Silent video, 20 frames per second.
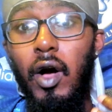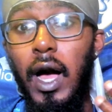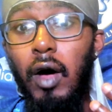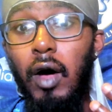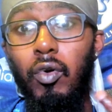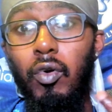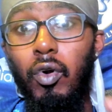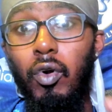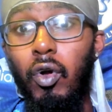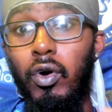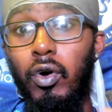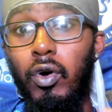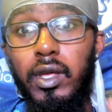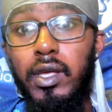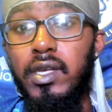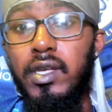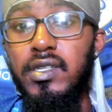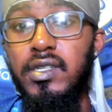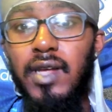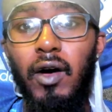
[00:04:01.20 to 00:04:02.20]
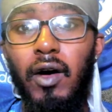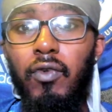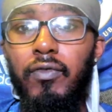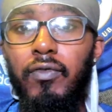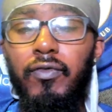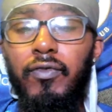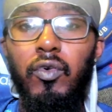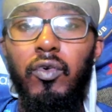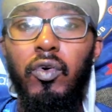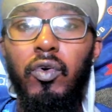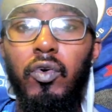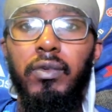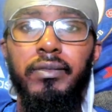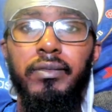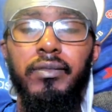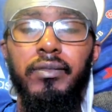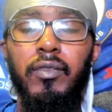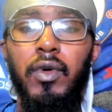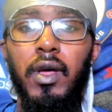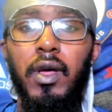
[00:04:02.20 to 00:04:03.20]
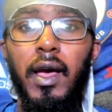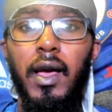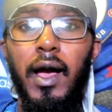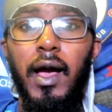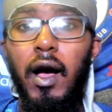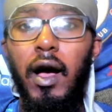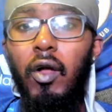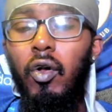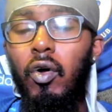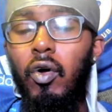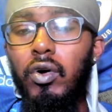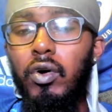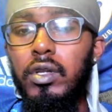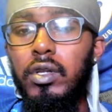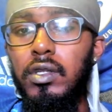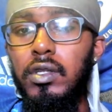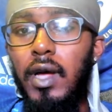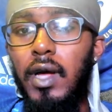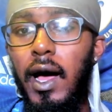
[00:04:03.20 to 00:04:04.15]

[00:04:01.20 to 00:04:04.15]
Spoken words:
long he is out for, how long